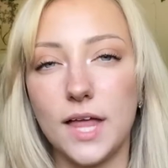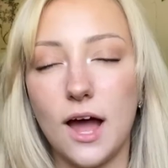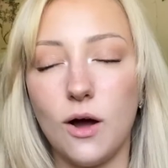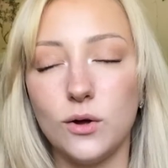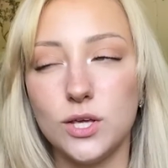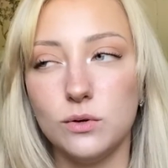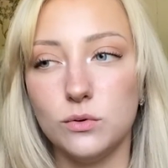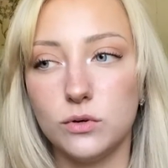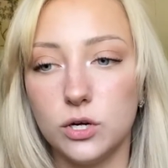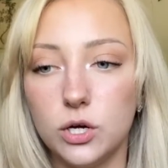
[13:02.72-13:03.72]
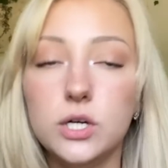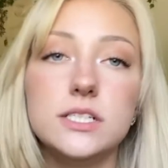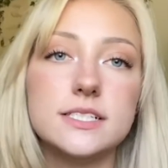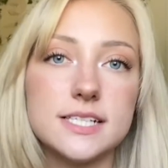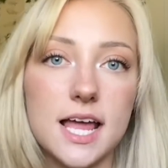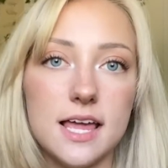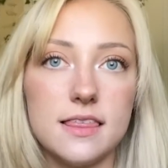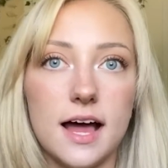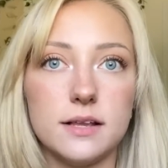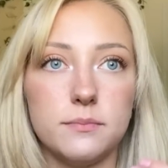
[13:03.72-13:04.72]
Now, you could say
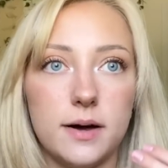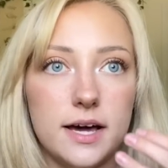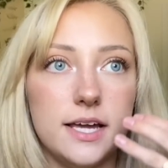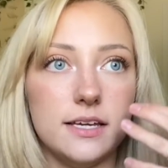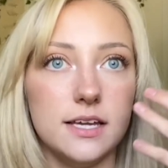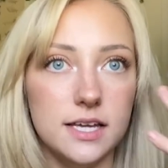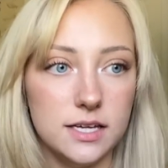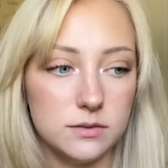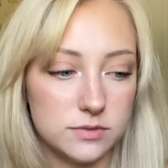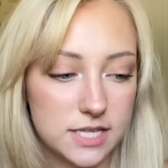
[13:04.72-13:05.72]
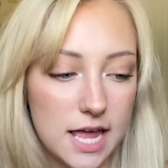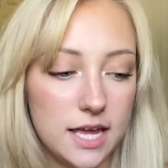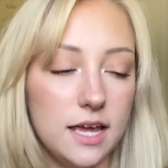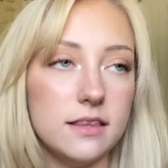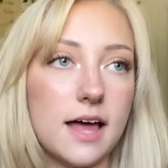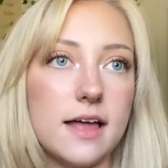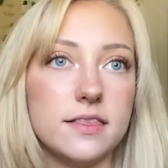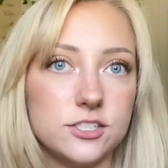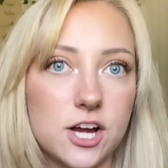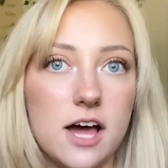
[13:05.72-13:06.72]
that by saying that
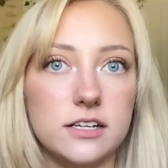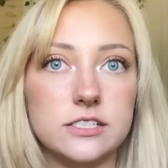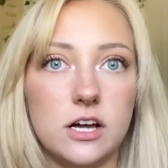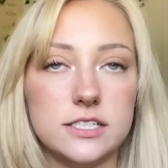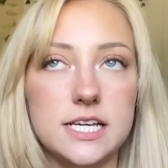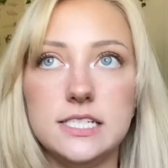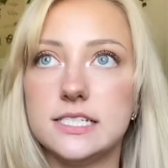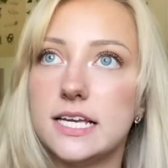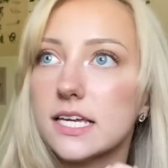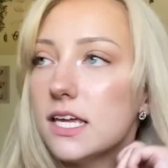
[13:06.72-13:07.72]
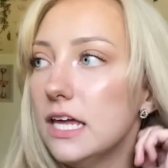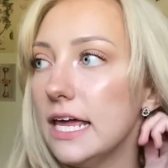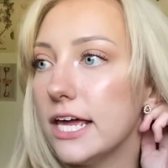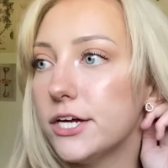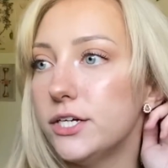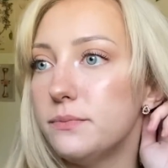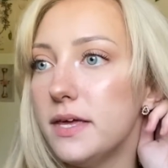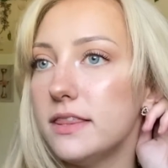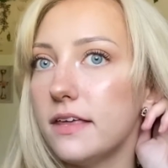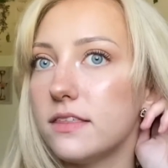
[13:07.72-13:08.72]
the child is autistic, it could
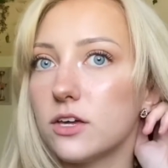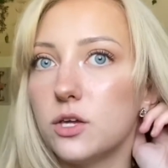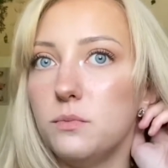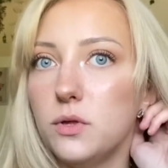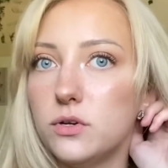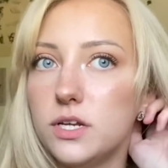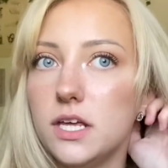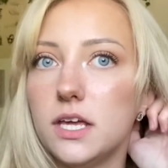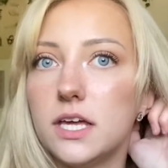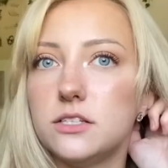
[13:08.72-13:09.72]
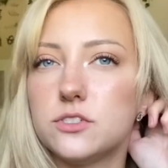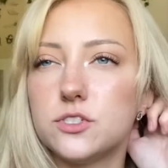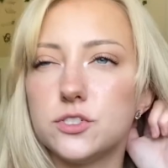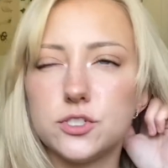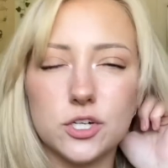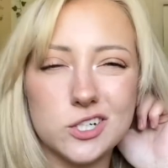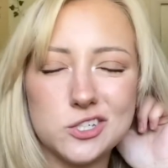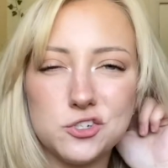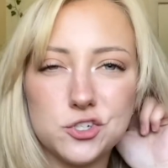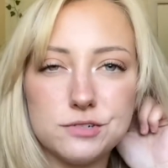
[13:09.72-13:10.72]
mean that the community can
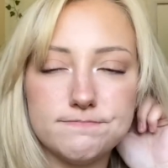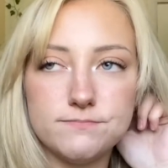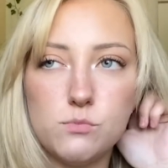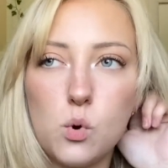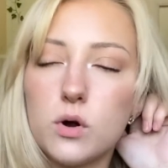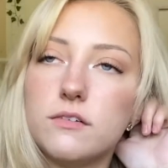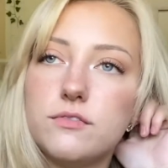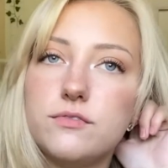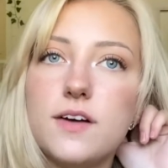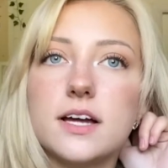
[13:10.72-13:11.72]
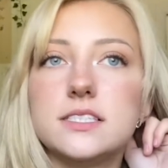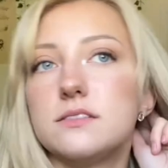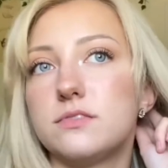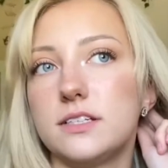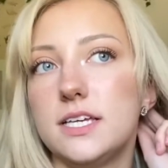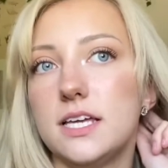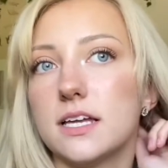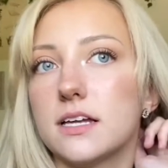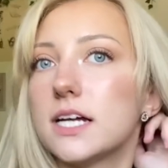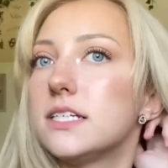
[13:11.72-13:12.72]
search more effectively
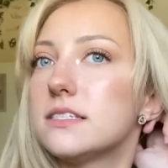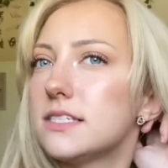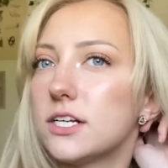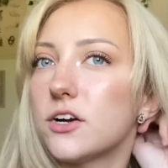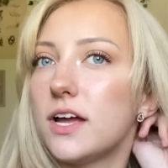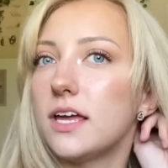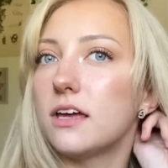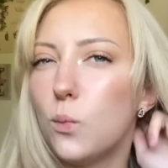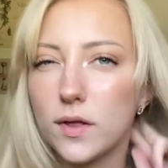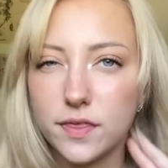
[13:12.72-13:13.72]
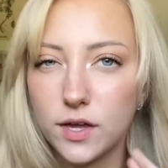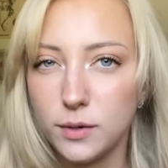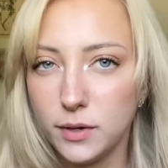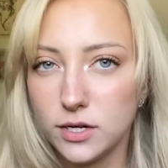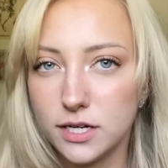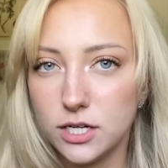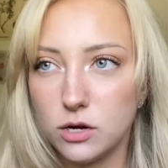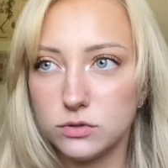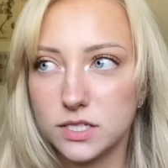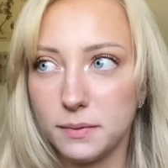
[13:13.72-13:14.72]
considering what the community
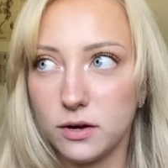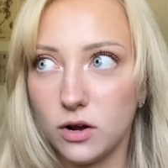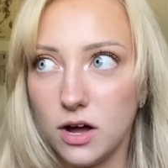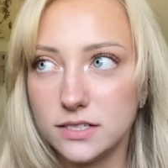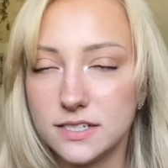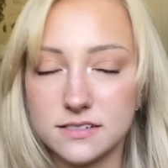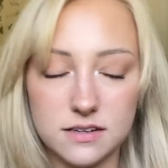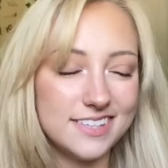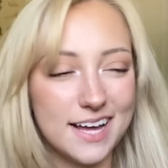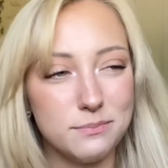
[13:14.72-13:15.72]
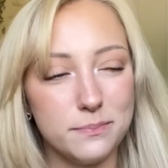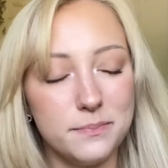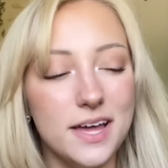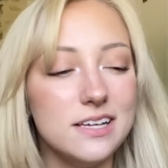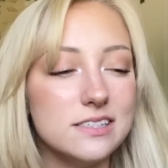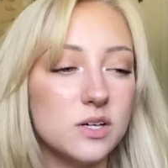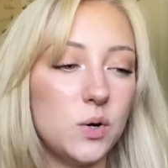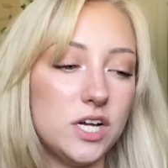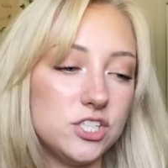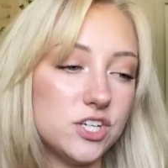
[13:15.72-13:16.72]
knows about autism. That begs the
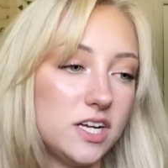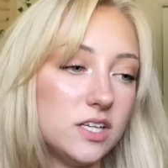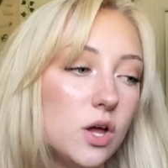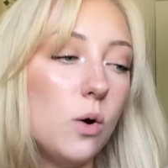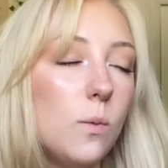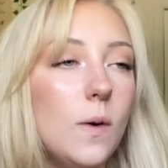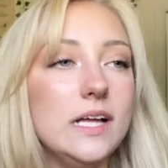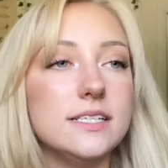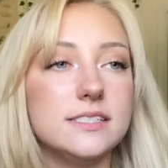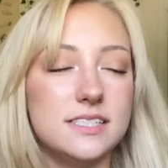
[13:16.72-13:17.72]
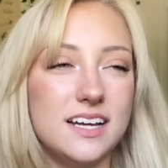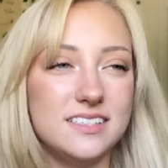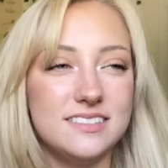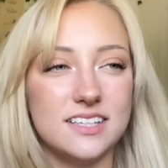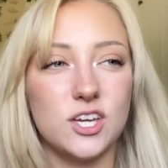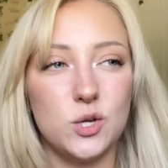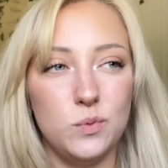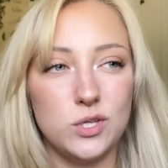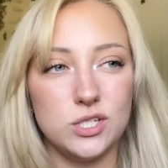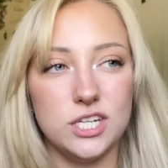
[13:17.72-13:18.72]
question what does the
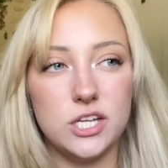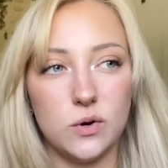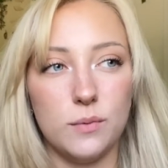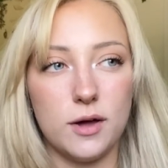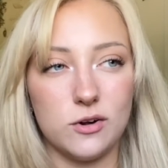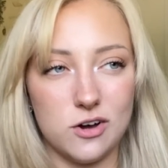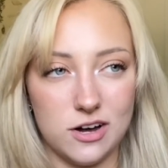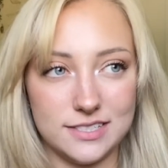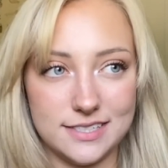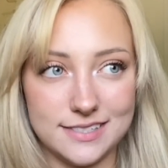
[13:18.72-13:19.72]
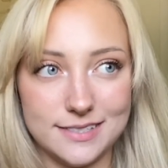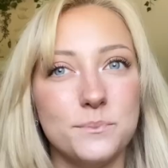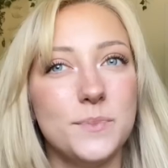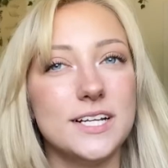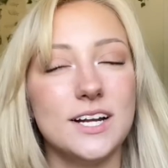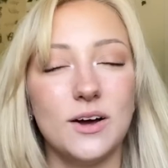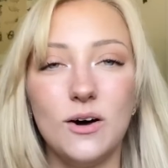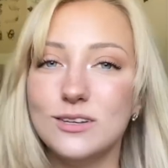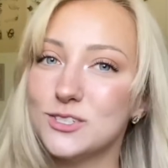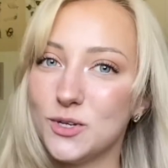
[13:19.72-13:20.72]
community know about autism? But it
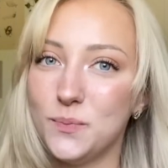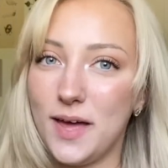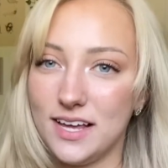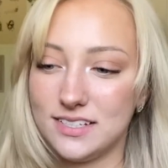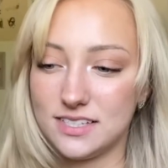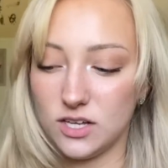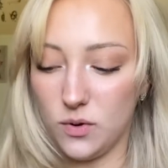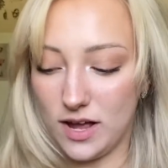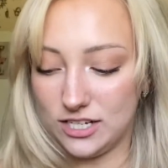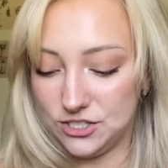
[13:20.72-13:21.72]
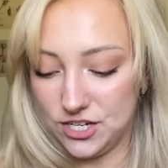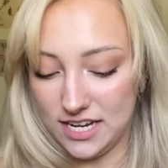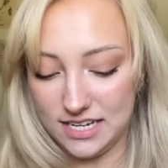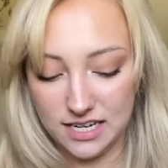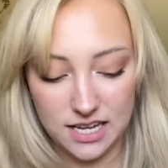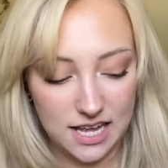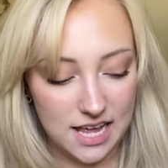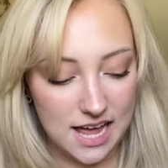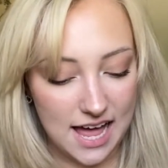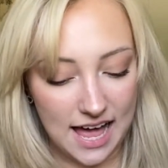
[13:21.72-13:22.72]
also begs the question
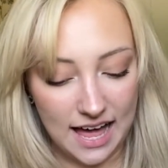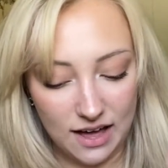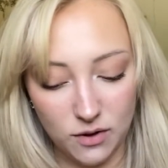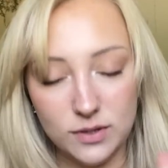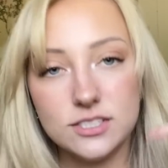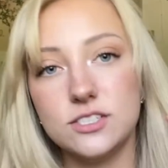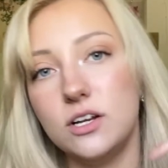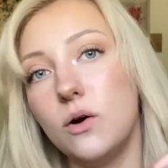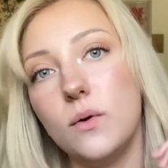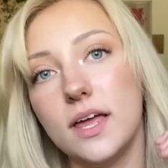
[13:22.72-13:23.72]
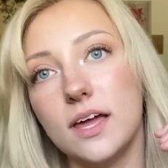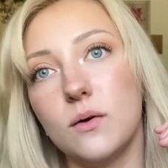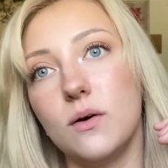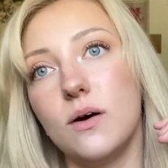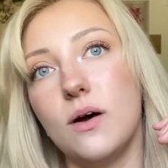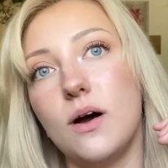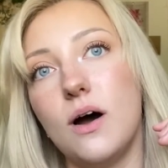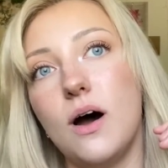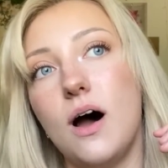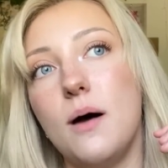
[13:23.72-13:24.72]
how is knowing
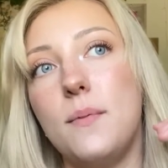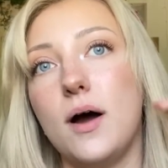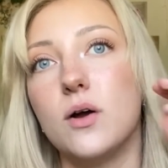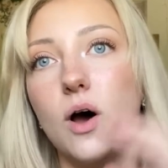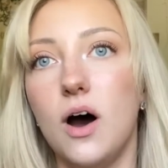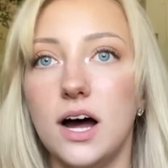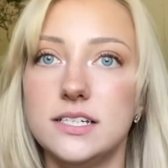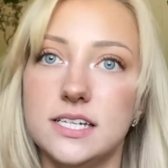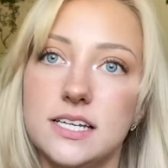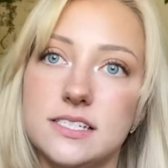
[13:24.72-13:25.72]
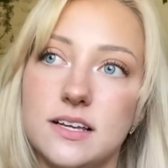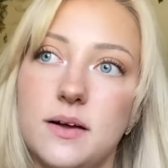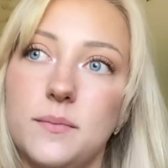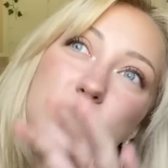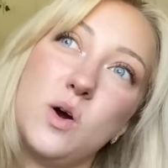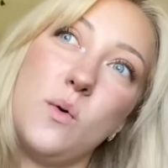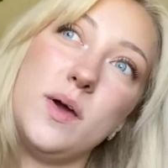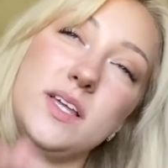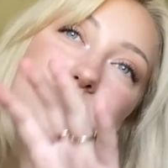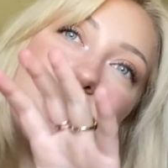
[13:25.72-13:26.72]
about autism
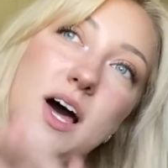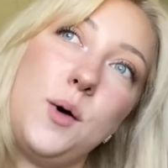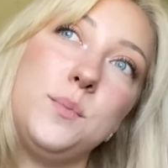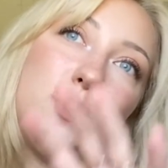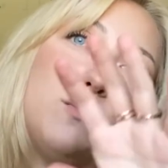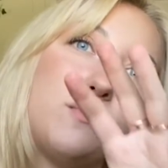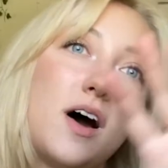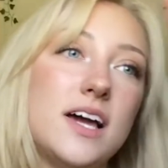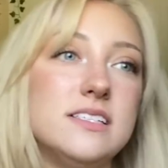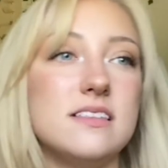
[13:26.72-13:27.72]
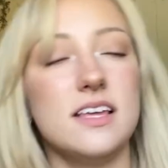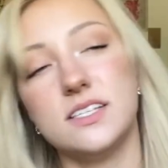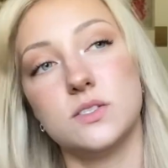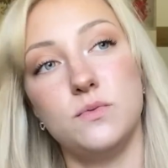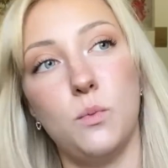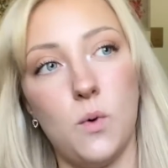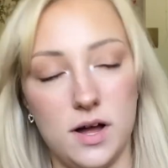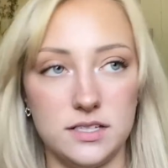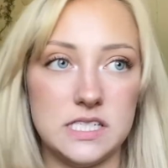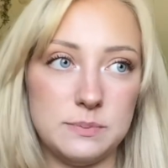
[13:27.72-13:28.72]
going to help you find this
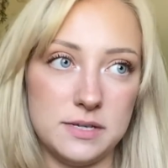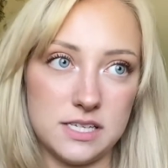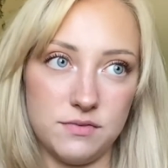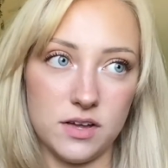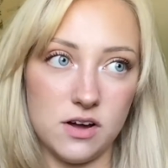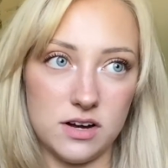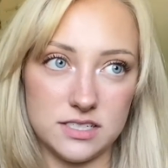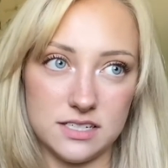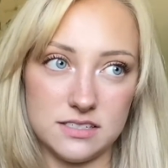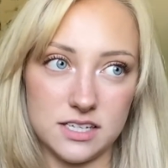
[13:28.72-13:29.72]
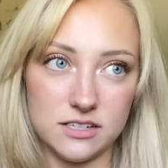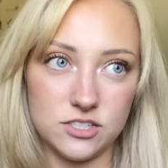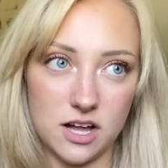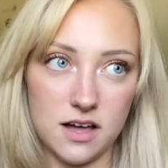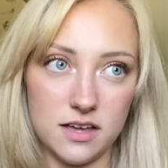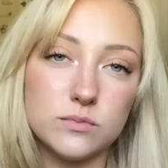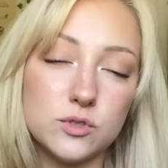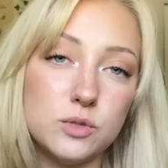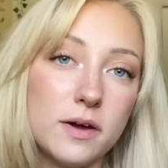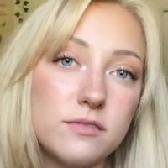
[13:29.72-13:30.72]
one specific autistic child?
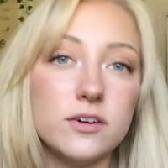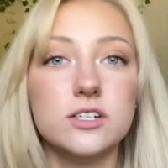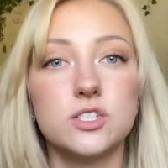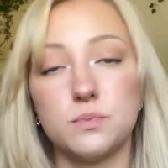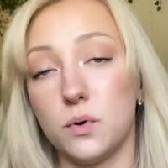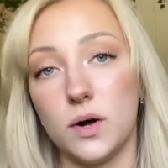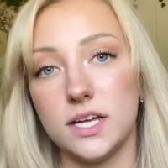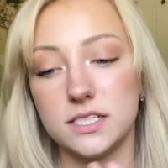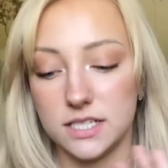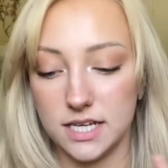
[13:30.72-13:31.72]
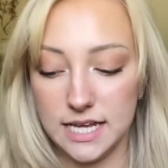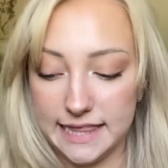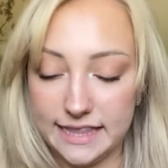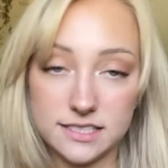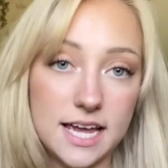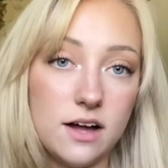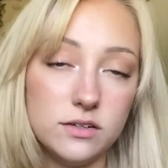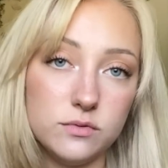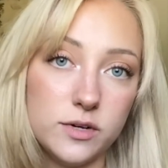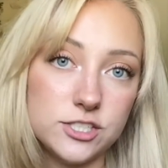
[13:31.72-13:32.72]
To my first point, in the town
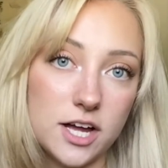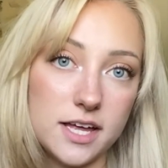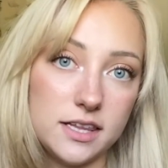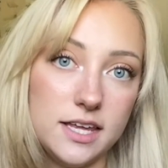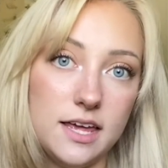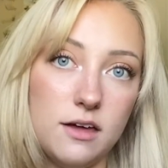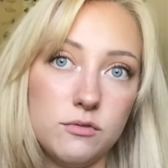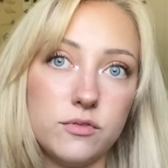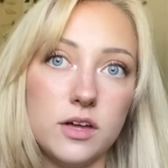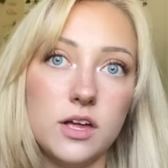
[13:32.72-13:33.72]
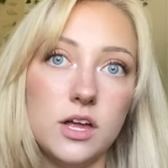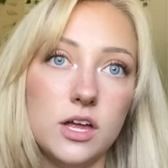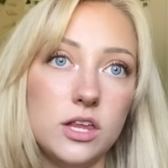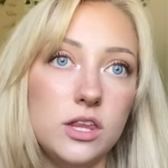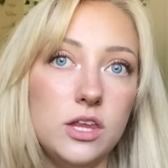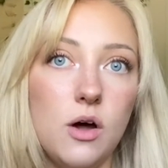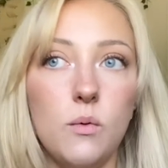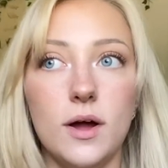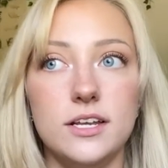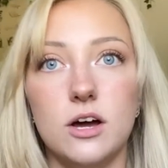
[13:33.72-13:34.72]
of which I live, no
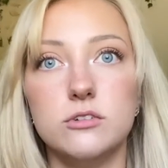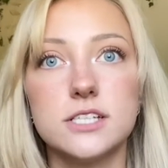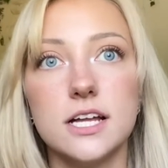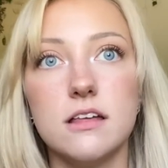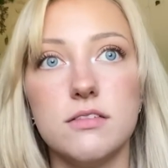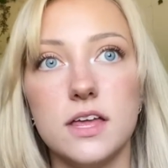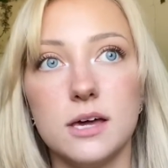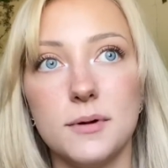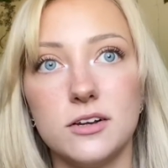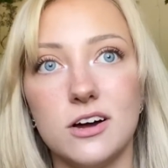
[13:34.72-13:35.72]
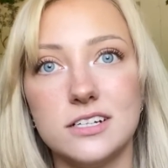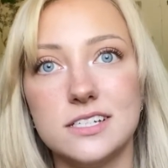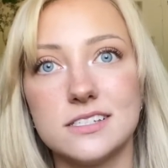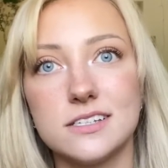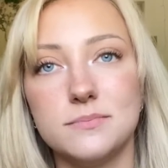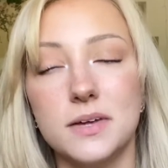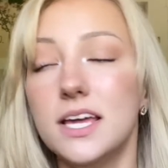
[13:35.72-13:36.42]
one knows anything about autism.